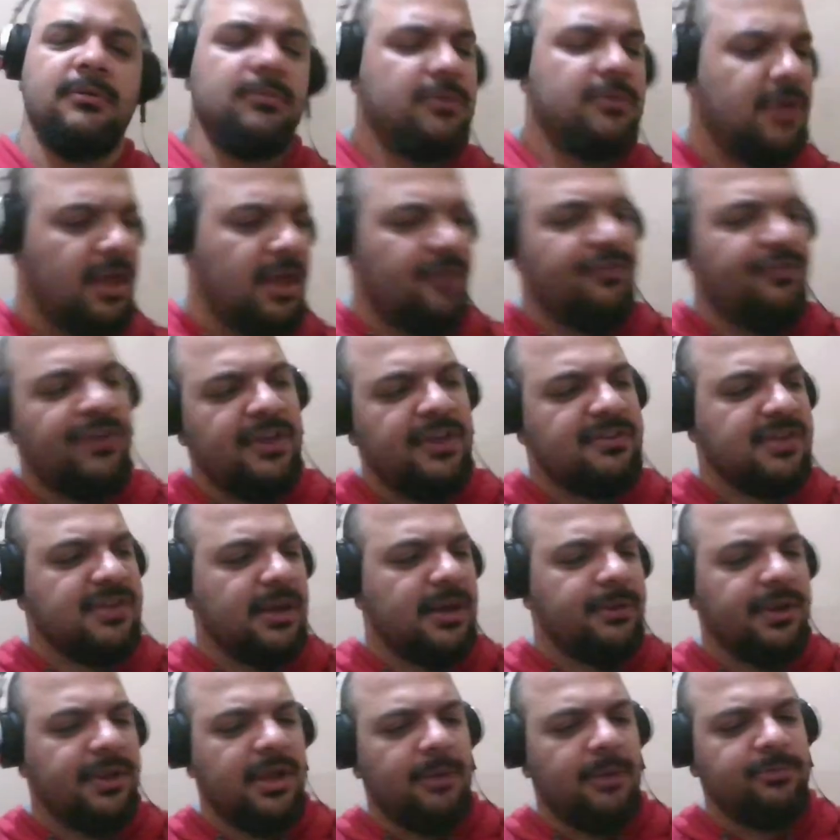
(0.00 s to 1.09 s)
If he's going
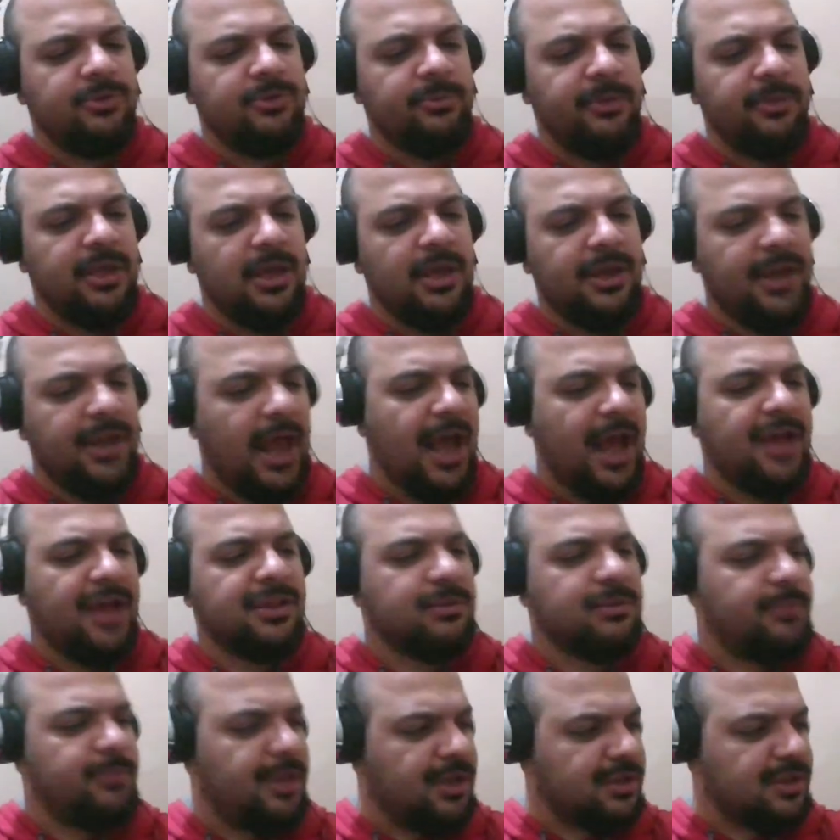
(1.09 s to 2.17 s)
to come to me and ask
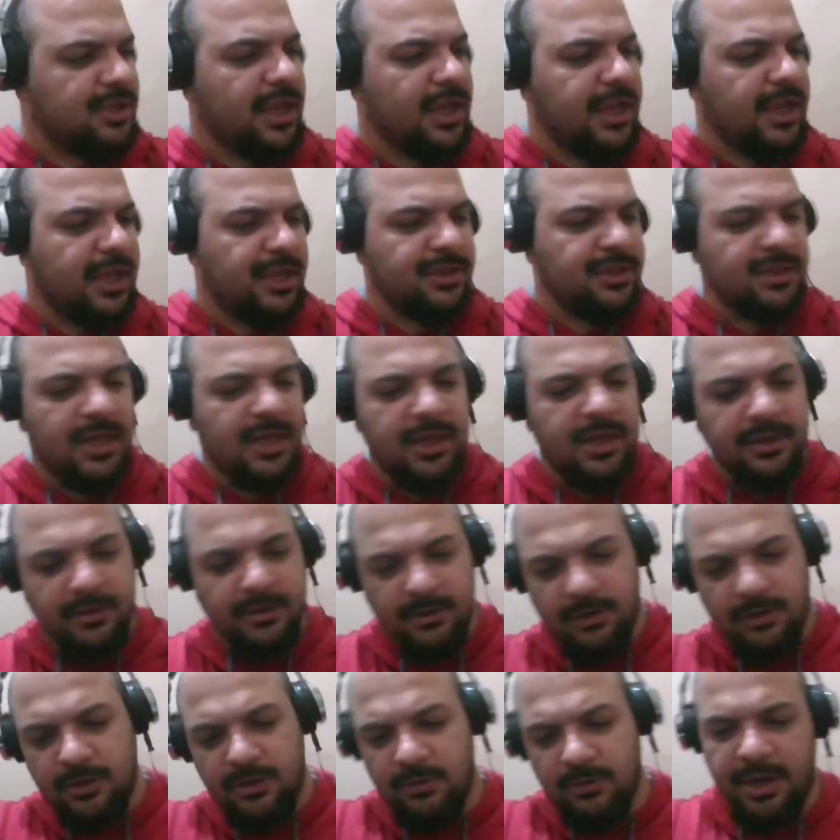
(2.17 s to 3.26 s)
me, and it's like, hey, Zaid,
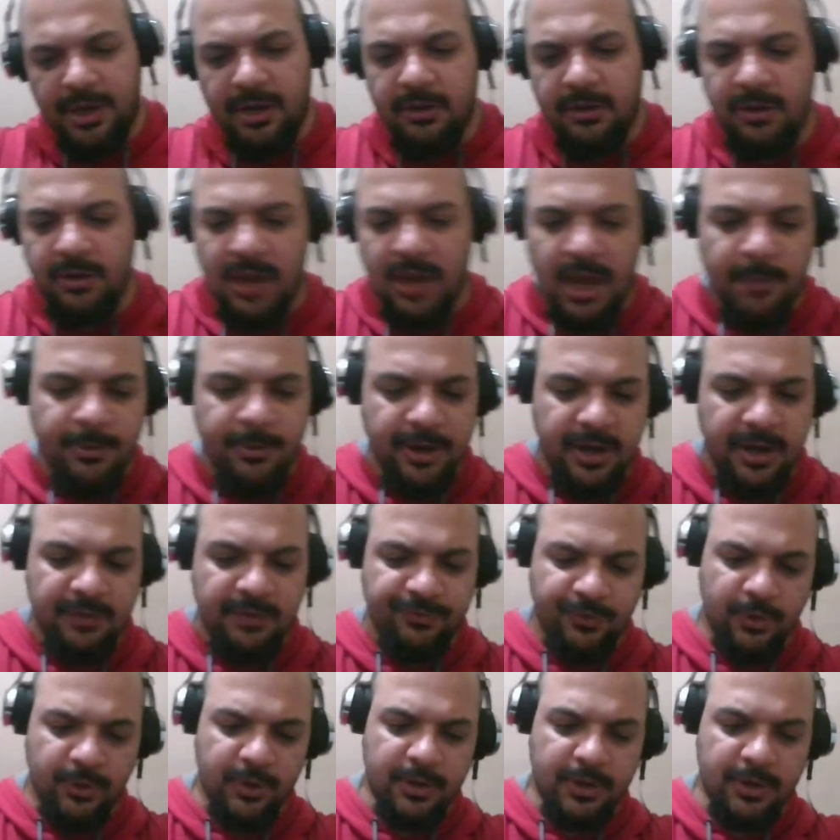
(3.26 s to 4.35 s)
you want to collaborate
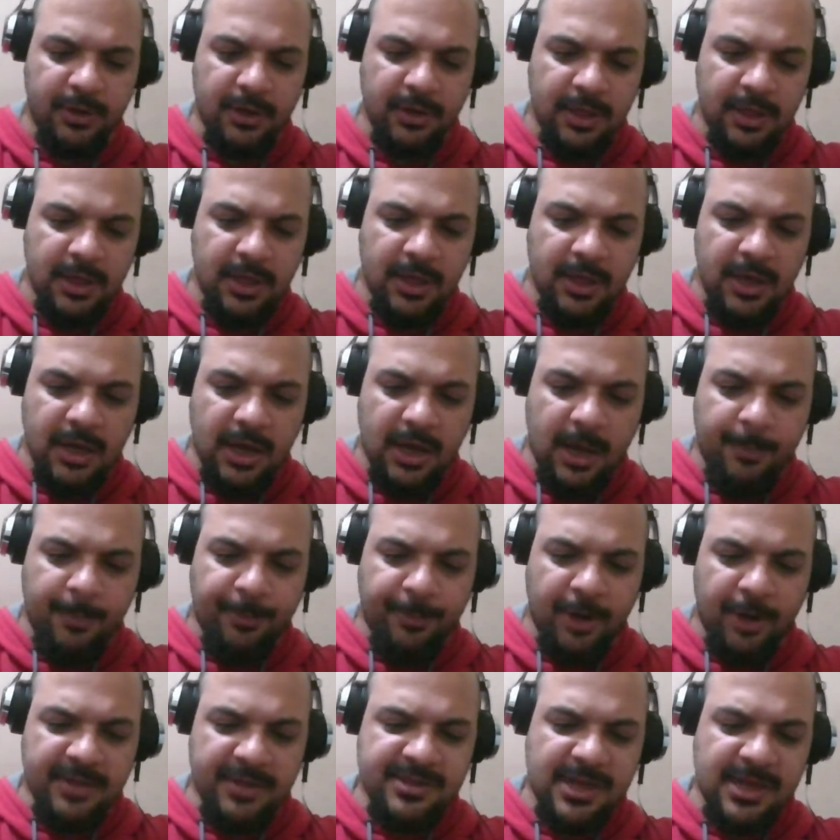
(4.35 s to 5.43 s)
for a
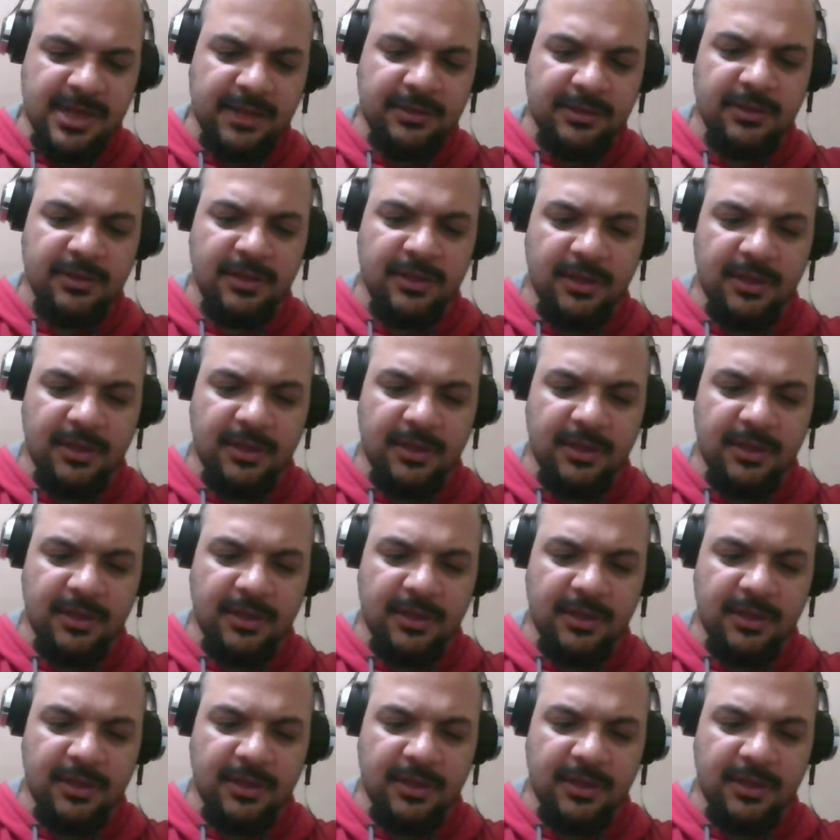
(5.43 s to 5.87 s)
project?